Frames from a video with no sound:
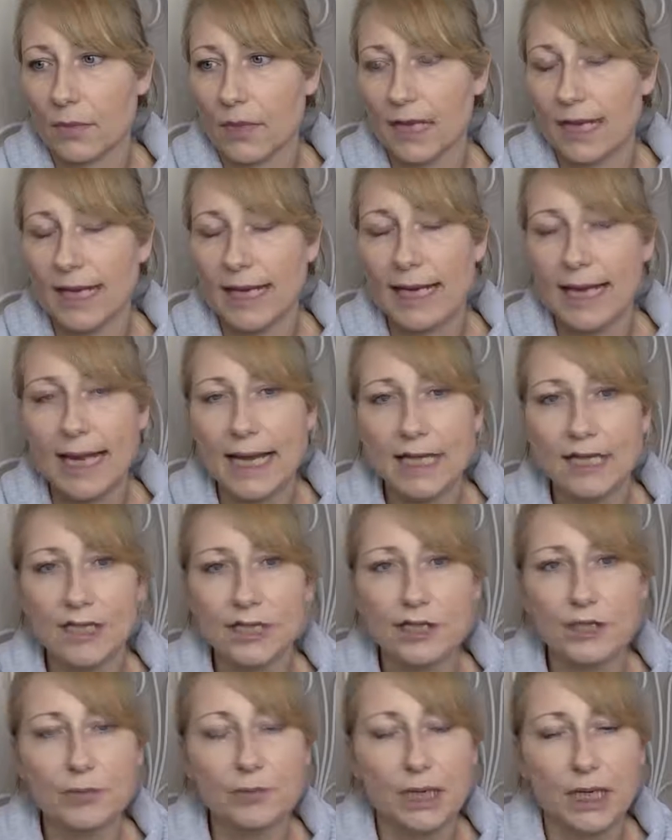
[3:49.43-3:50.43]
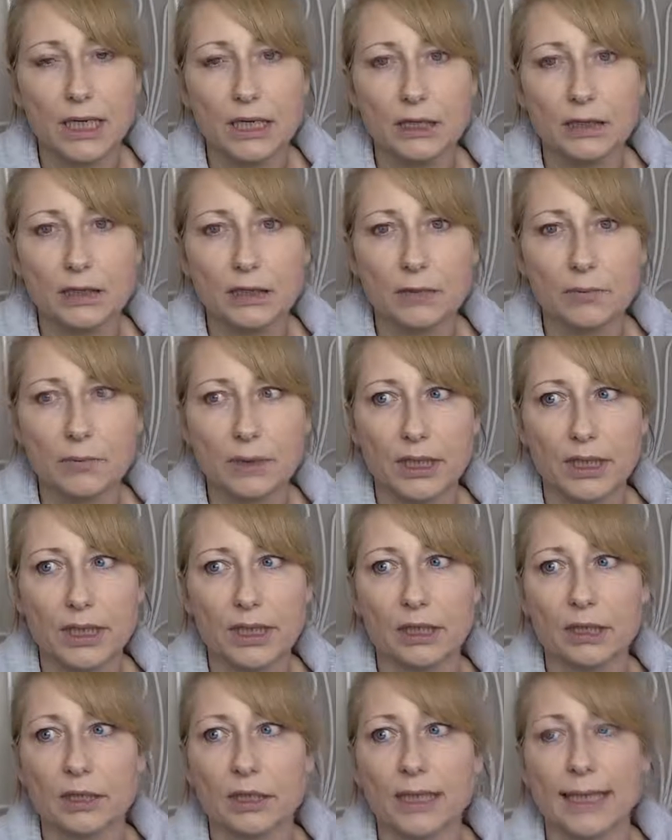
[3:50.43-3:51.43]
it led to me
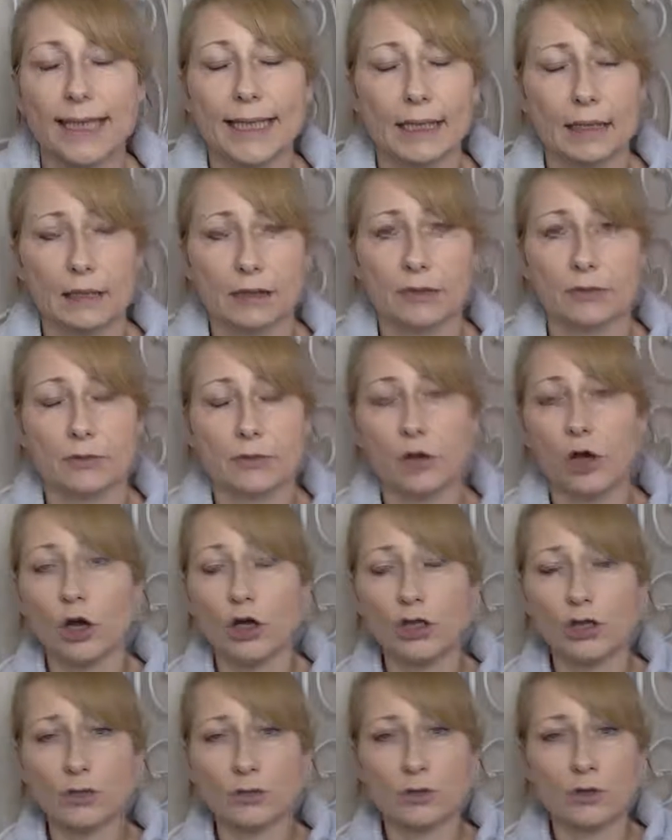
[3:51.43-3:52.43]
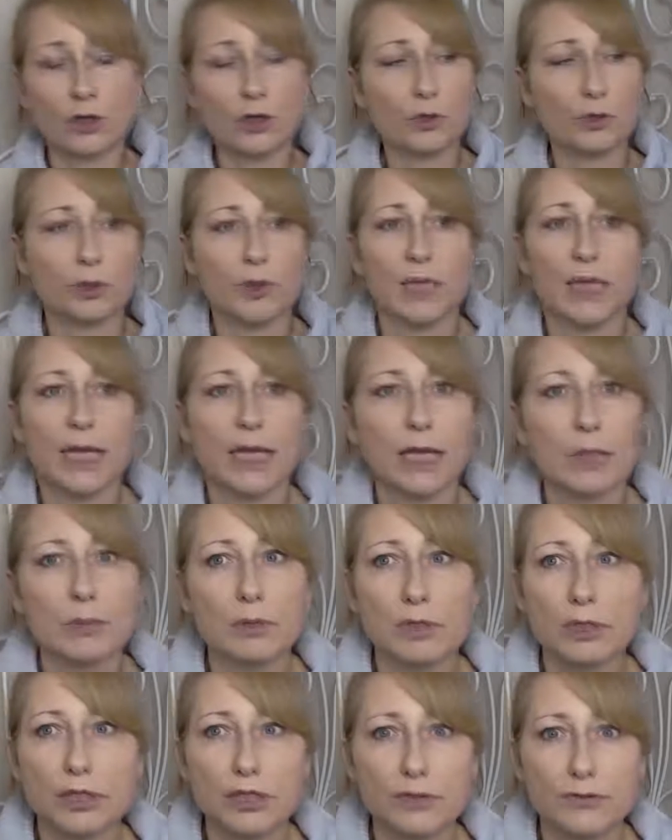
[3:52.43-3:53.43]
being ill, not not being
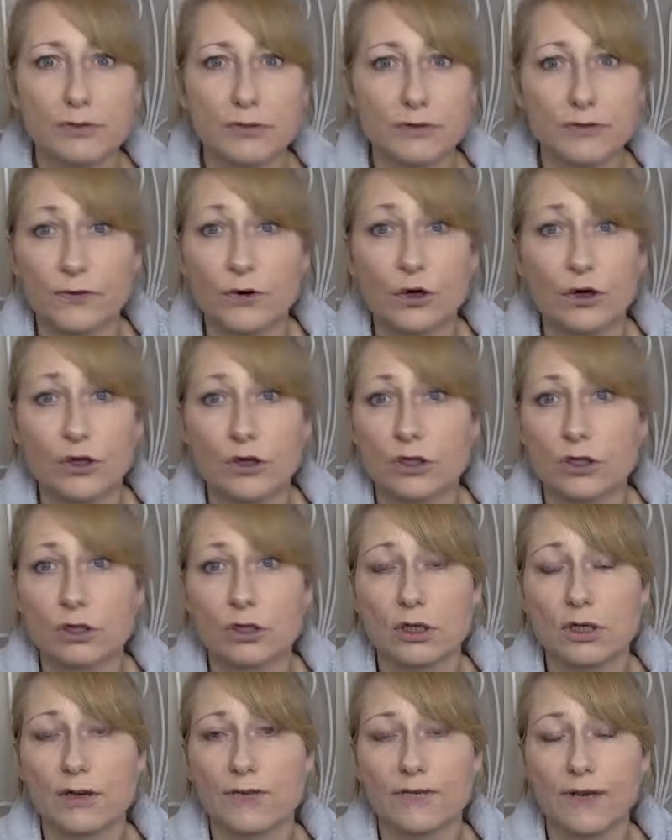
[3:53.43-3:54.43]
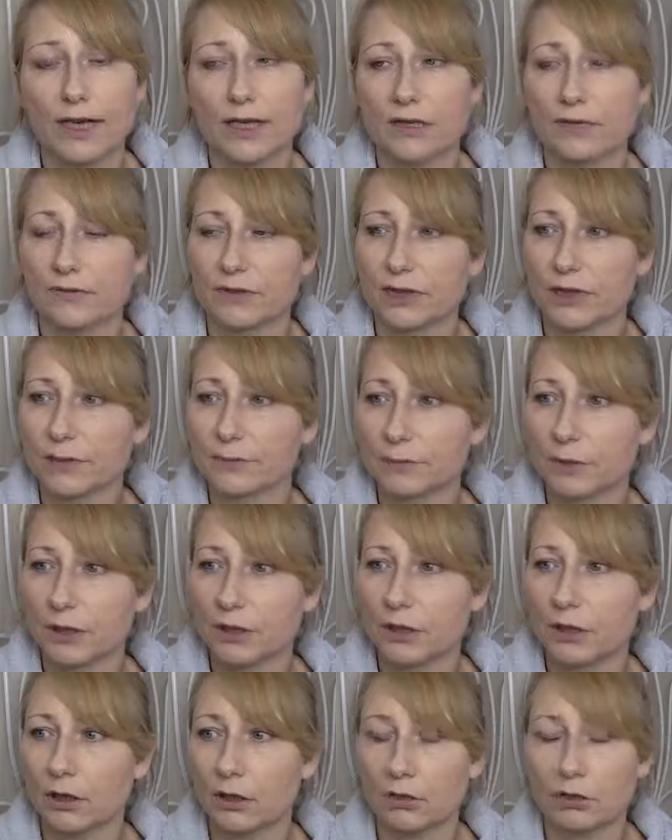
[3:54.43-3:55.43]
able to, to function effectively,
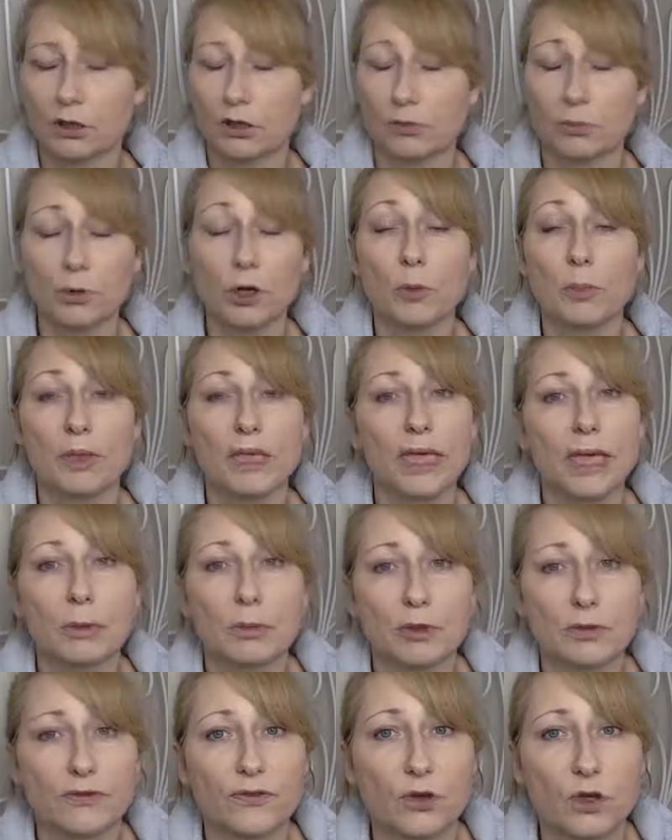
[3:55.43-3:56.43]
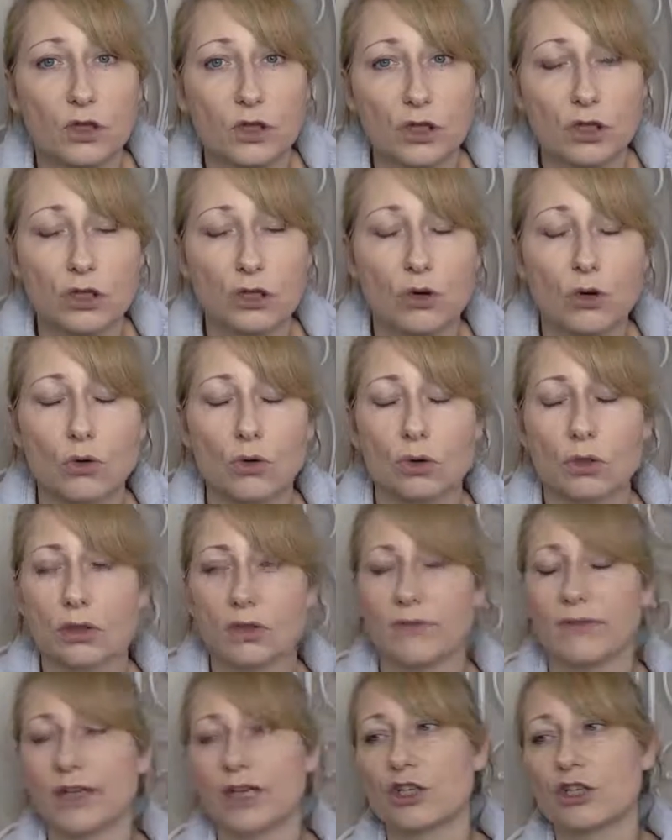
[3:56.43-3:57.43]
not not being able to function at all
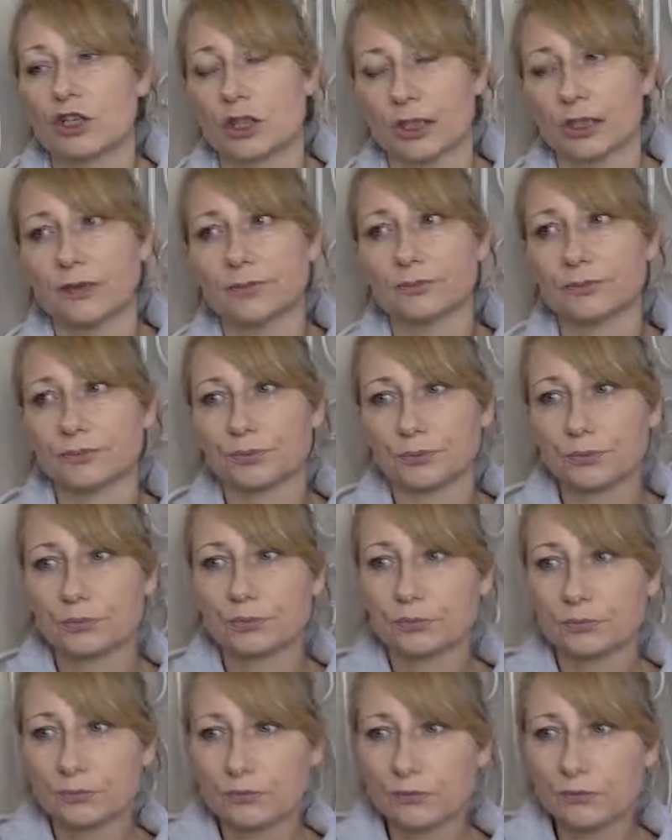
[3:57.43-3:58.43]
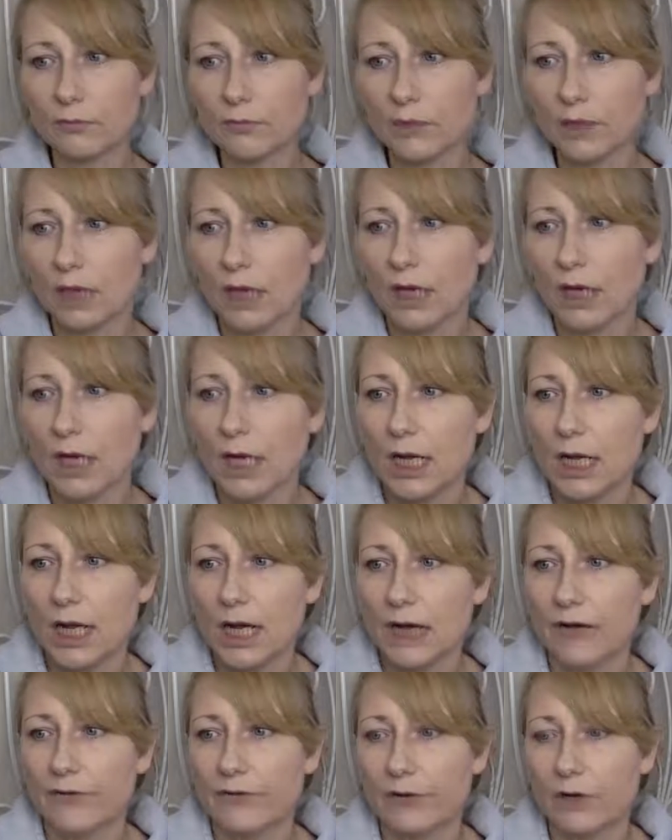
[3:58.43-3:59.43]
eventually.
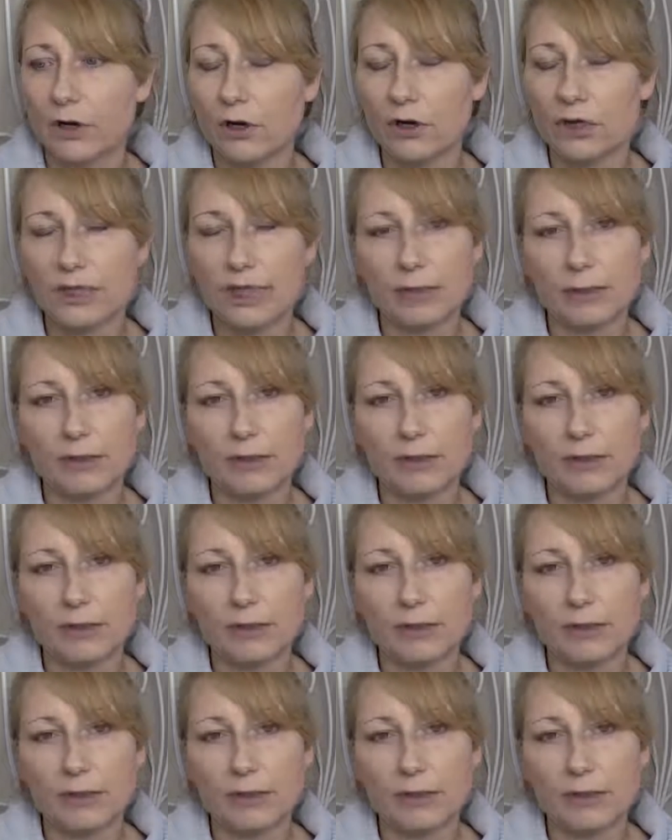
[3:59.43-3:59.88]
And for a long time, I